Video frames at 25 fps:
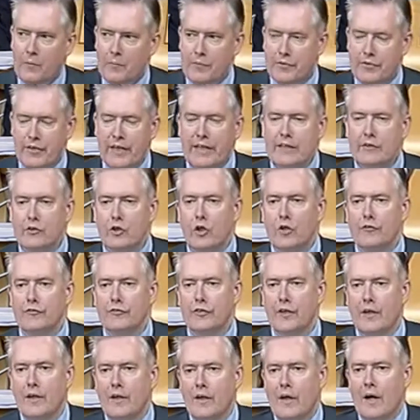Presiding
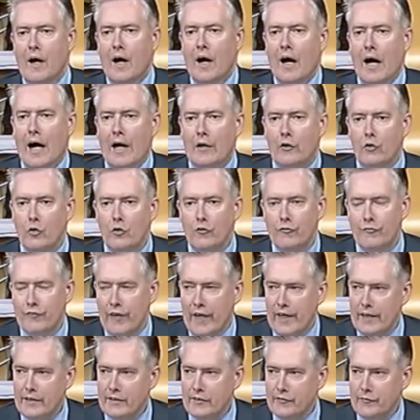Officer, an old
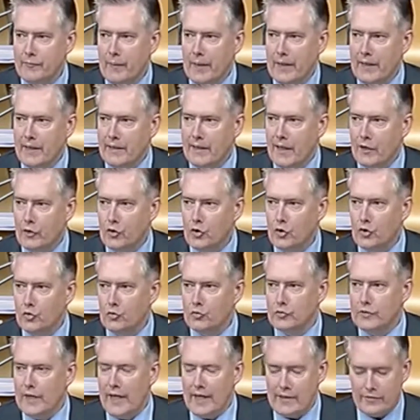friend of mine, an
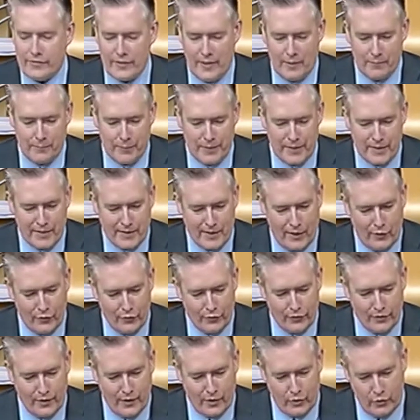old SNP
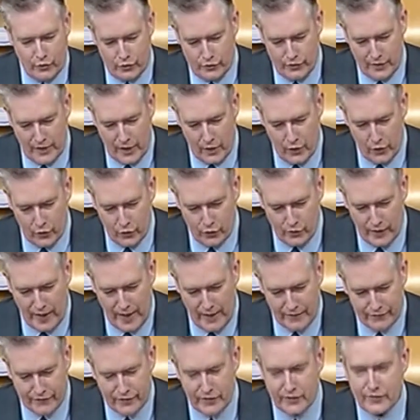councillor who's now
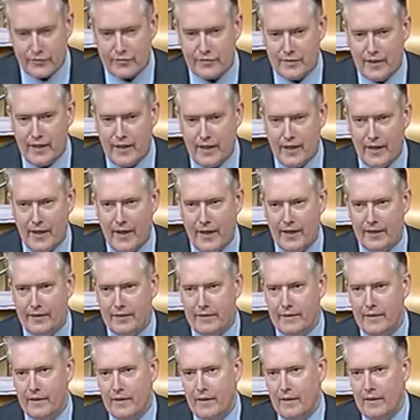left us
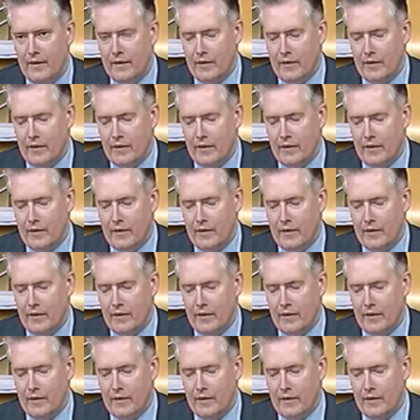in